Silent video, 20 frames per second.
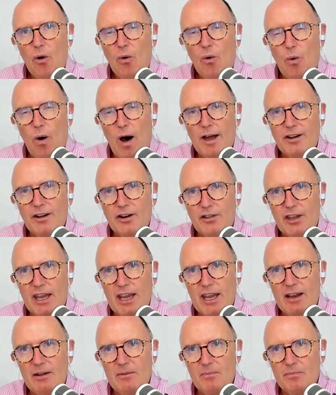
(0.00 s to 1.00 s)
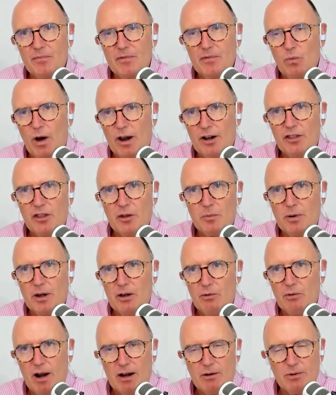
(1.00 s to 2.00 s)
what are the
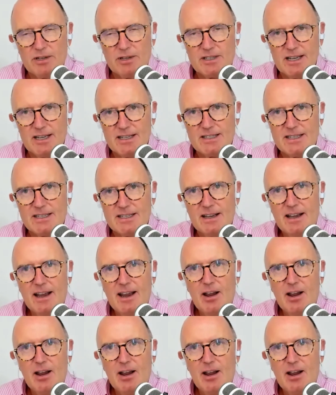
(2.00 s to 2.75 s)
prerequisites,